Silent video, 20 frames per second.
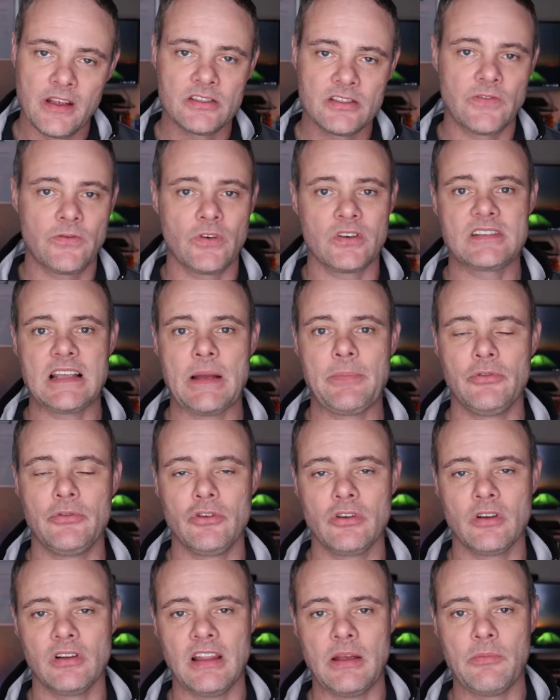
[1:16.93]
So for
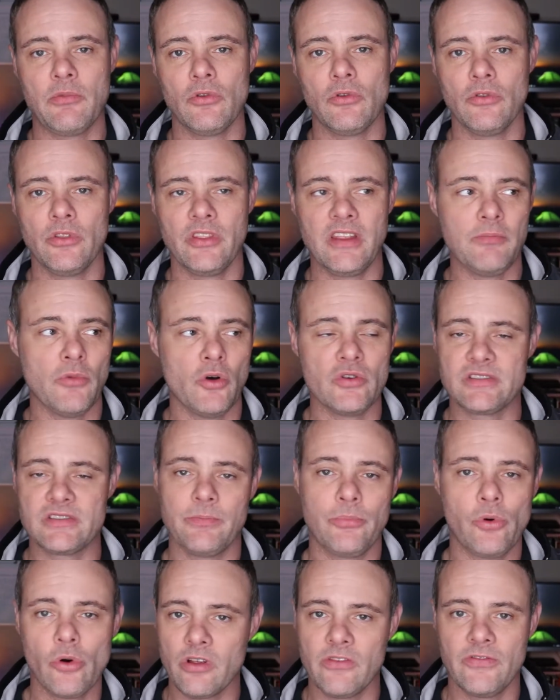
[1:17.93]
example, you can label the most
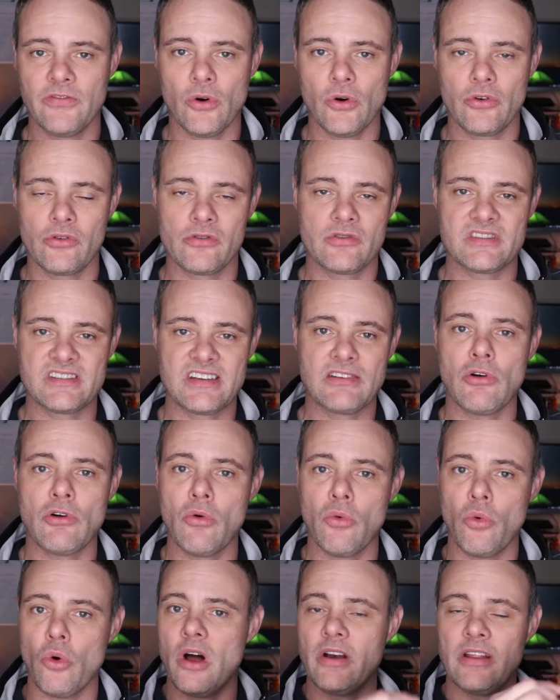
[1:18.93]
important folder
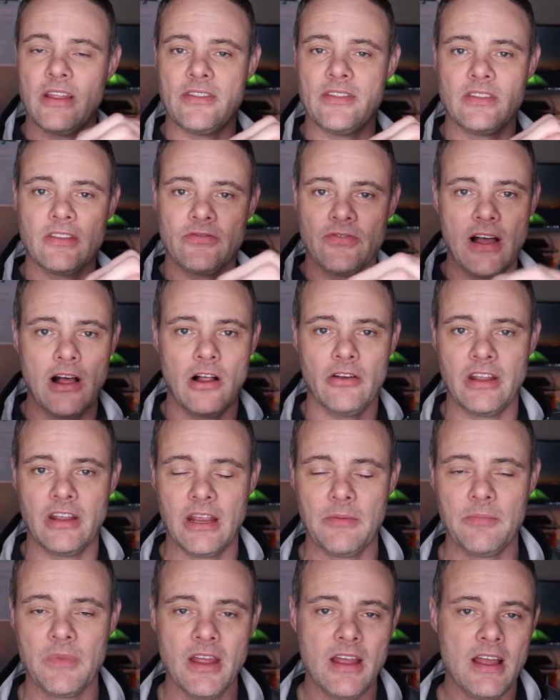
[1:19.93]
01 and then the file
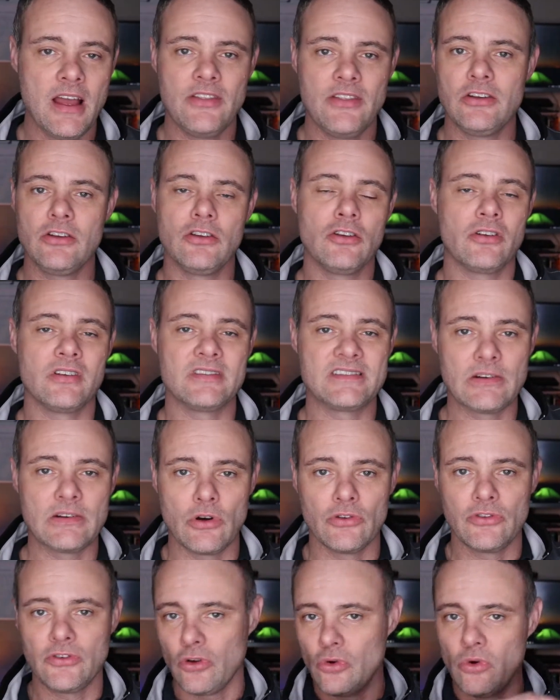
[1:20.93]
name, and then you can go
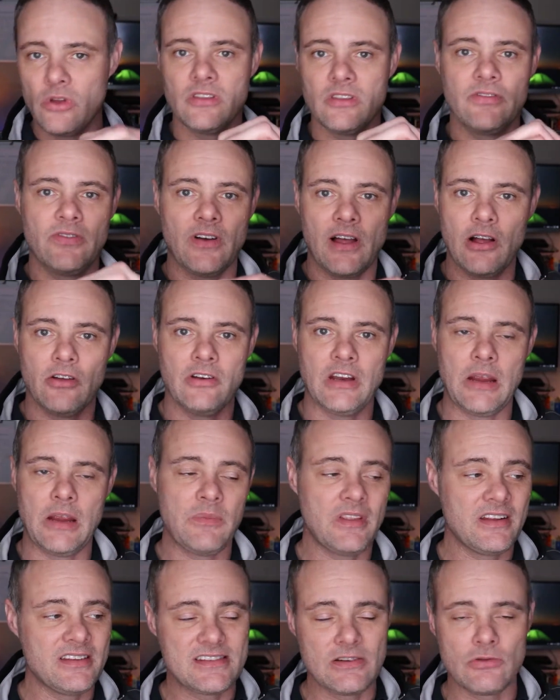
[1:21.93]
to 02 in the file
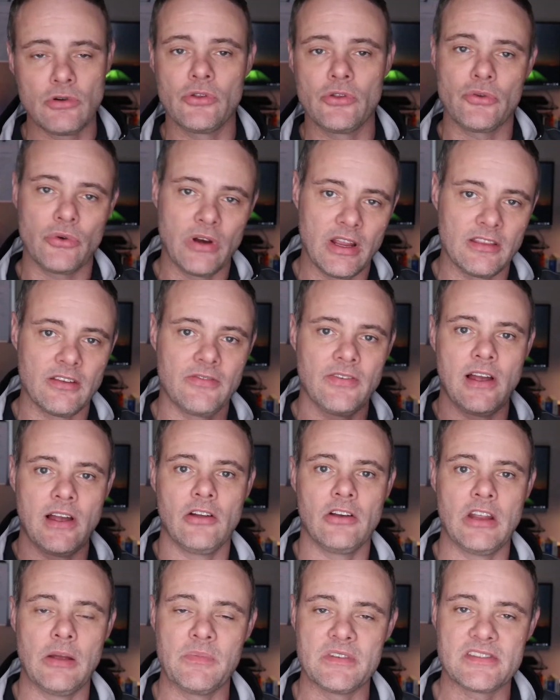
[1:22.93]
name, then 03 in the
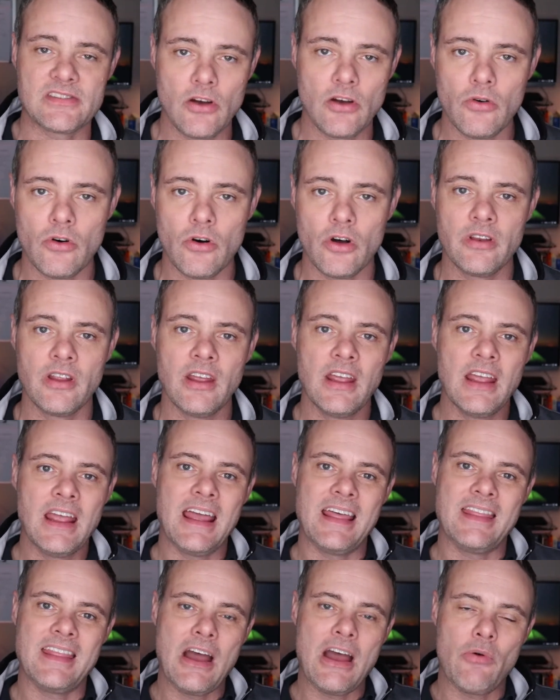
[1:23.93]
file name, and so on.
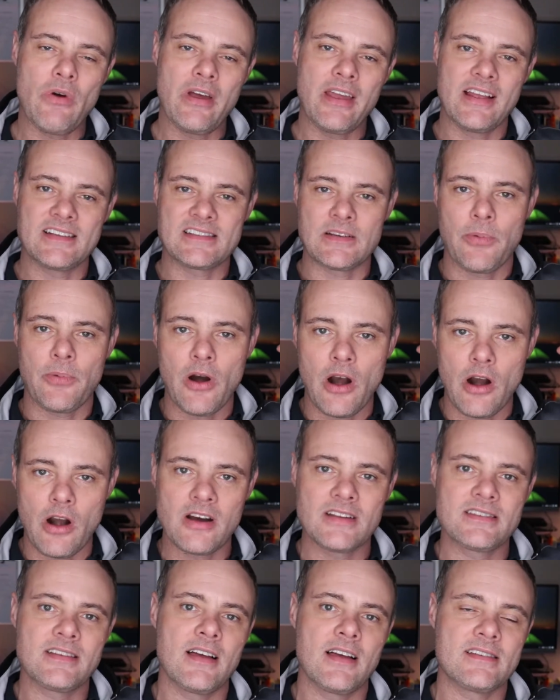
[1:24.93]
And that way it's a
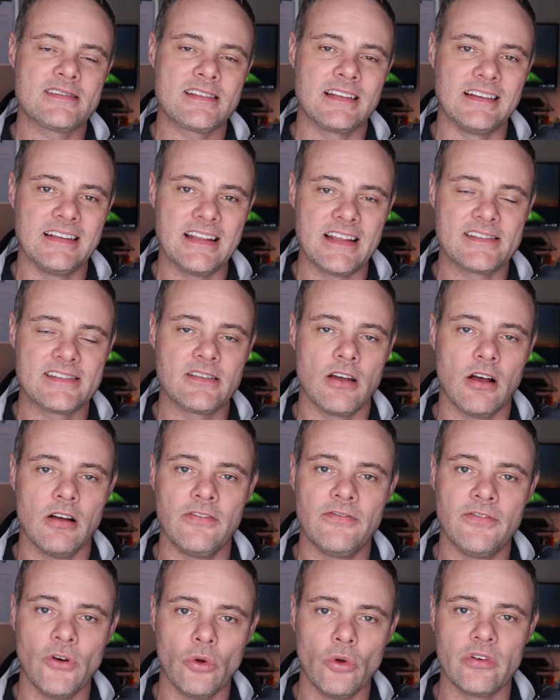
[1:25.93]
prioritized list
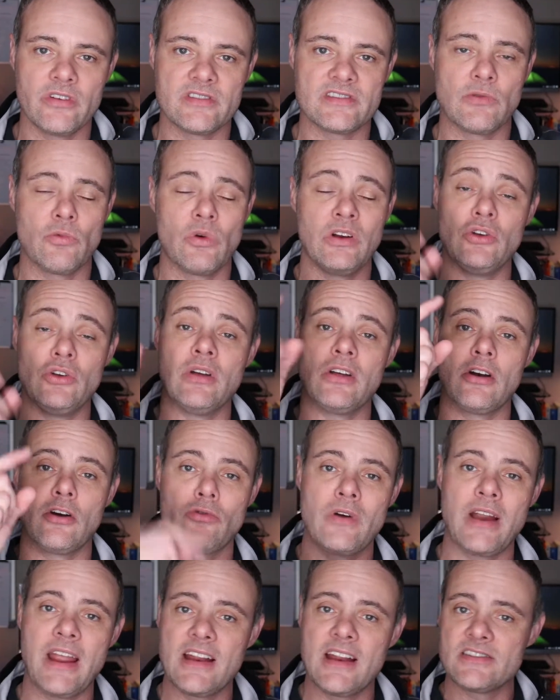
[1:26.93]
of folders. And when you hit
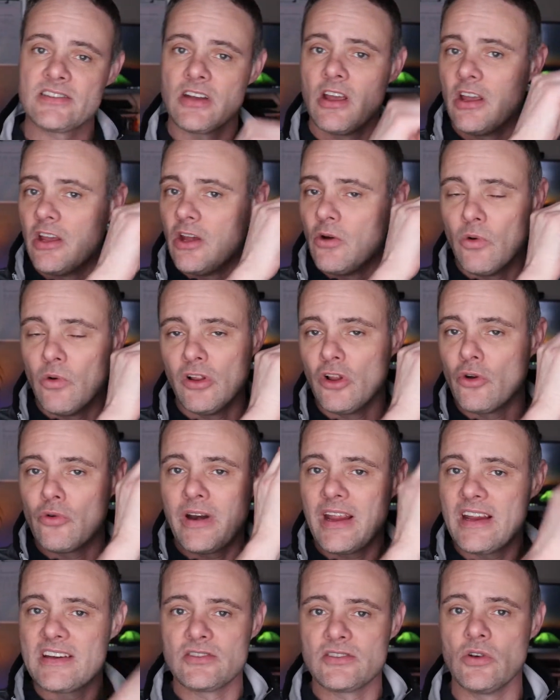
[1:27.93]
arrange, it will
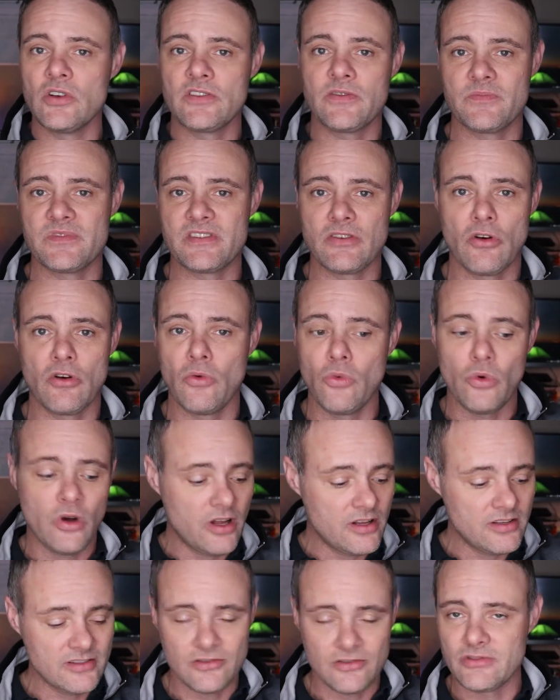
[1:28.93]
arrange those from
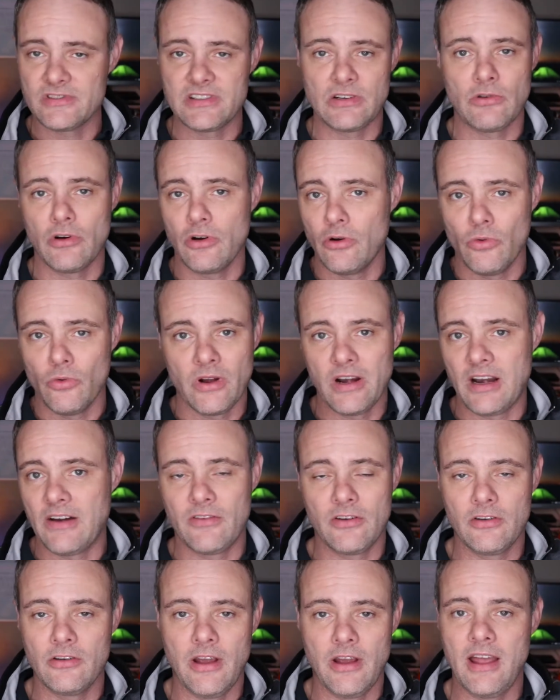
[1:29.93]
01 to 0,
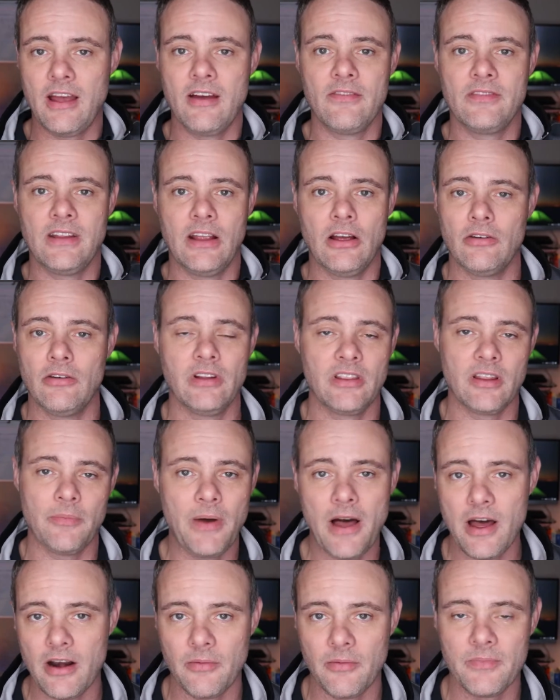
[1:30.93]
whatever you have down at the
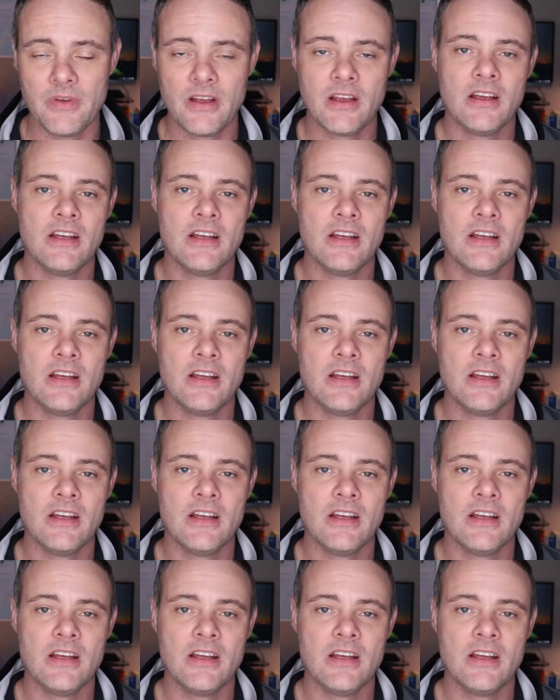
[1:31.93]
bottom.